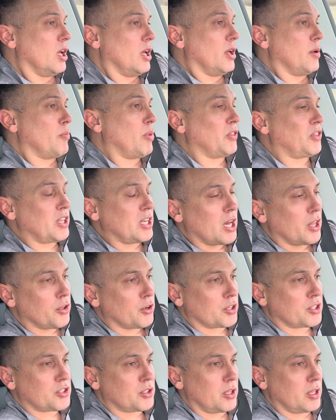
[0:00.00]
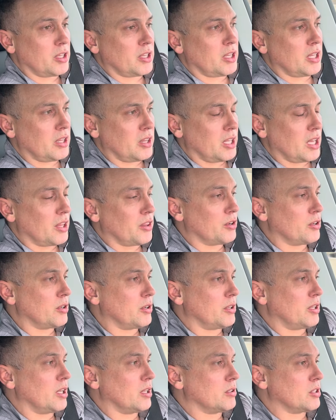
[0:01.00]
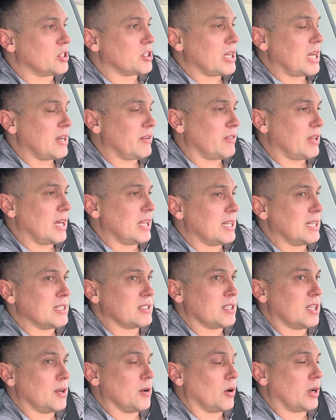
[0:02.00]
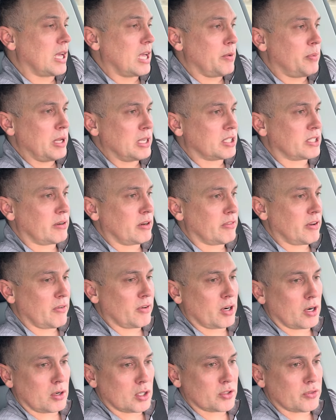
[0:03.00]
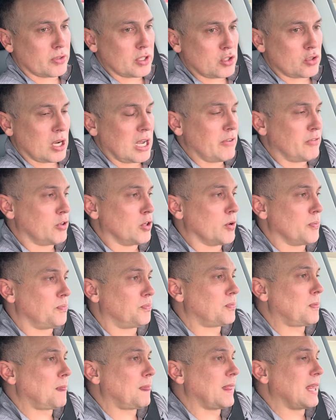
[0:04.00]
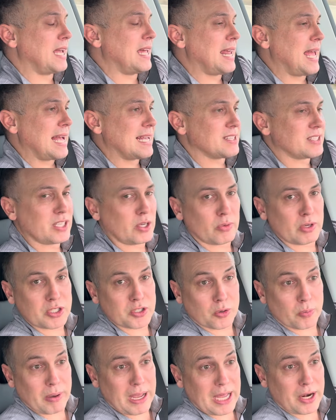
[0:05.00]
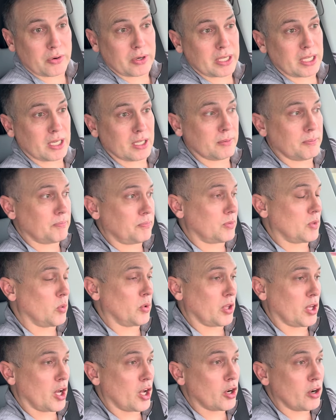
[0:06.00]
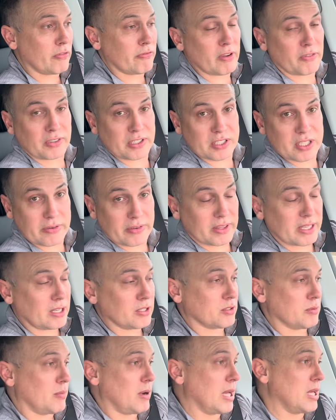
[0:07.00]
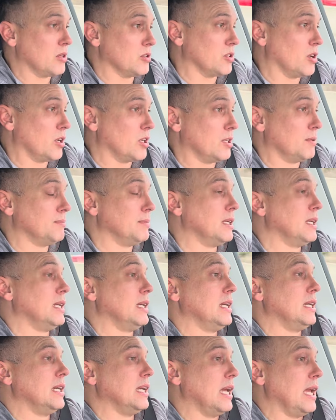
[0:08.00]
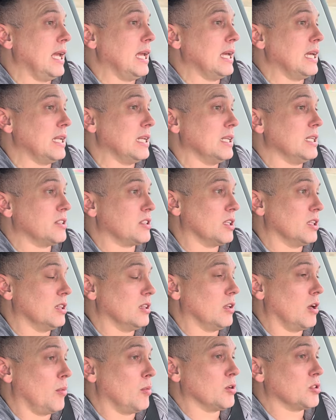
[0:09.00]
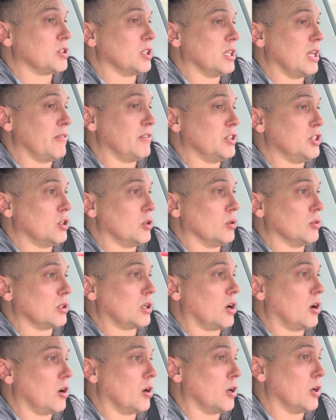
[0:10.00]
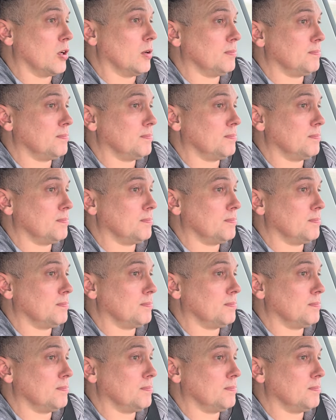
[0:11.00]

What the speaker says: But the other side of that is that, okay, you pay $7,500 for the drive unit. It has the original battery in it with 157,000 miles on it, and it's a almost 11-year-old car.